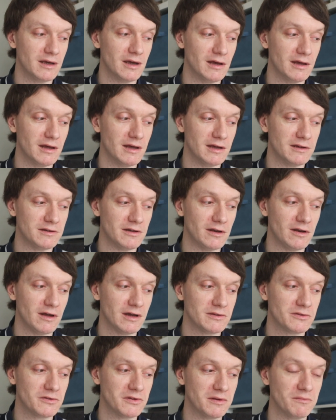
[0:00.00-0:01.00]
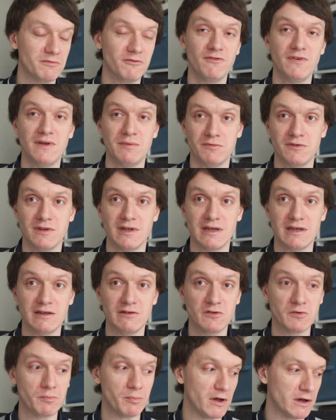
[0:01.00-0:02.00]

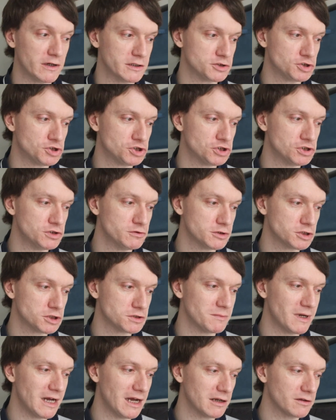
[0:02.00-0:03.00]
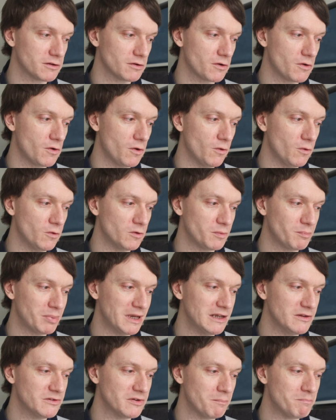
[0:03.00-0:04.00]
1950s by a Jewish man called
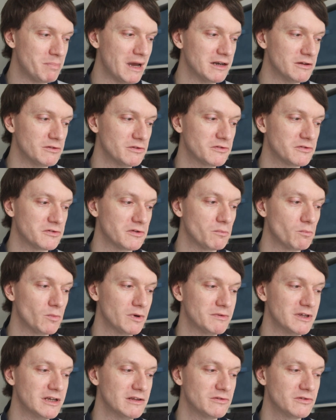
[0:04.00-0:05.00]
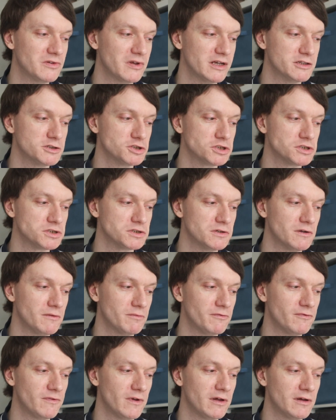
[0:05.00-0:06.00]
Peter Benenson with the intention
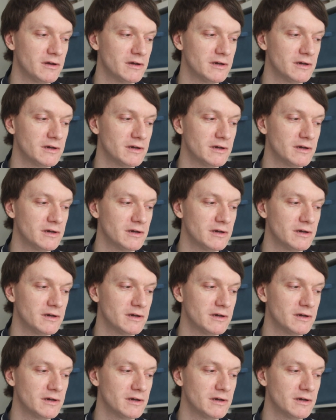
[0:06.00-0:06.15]
of